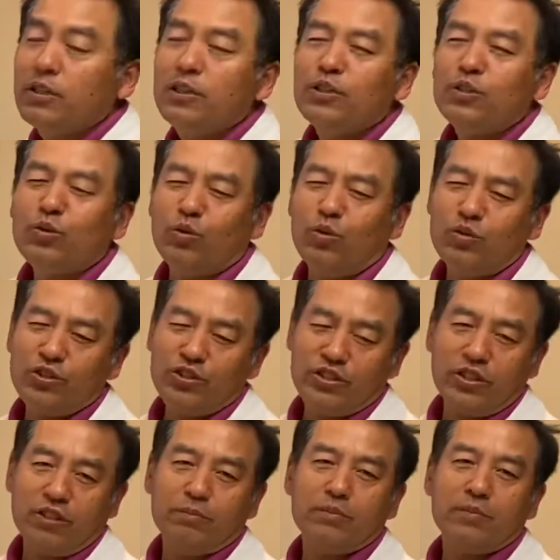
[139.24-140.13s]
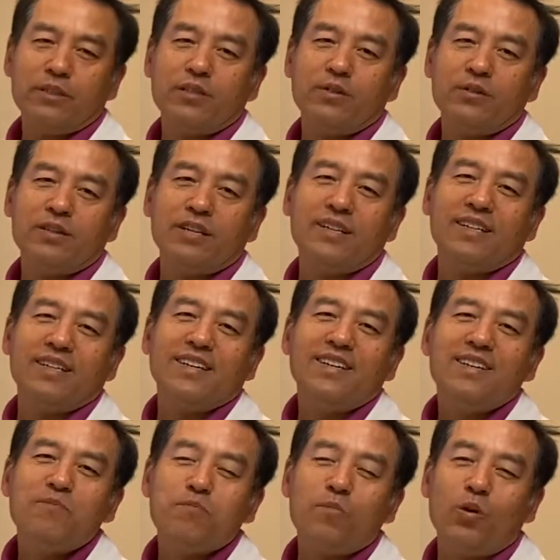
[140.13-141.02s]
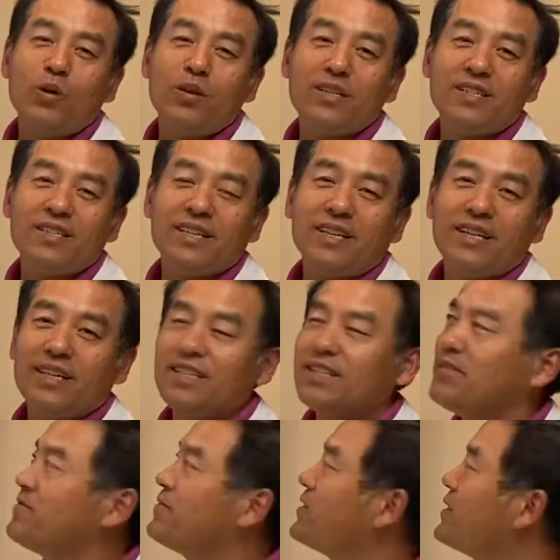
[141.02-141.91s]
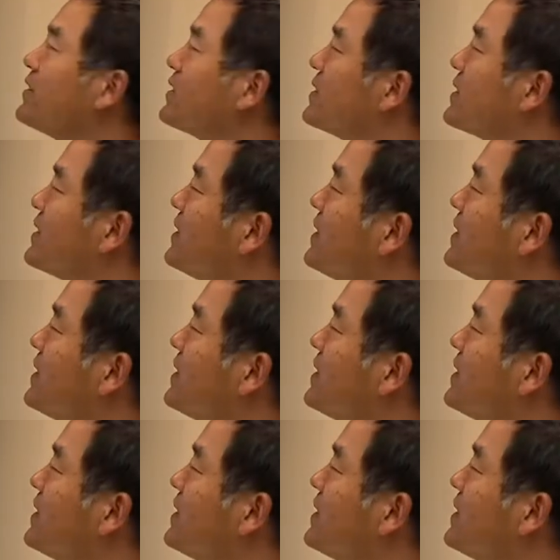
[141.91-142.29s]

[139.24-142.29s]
don't jump into the point selection first.